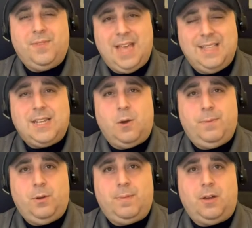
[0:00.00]
That's how
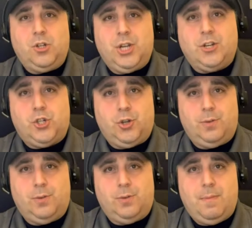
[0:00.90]
Bill Belichick
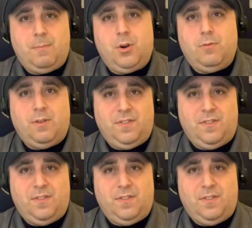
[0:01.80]
should be remembered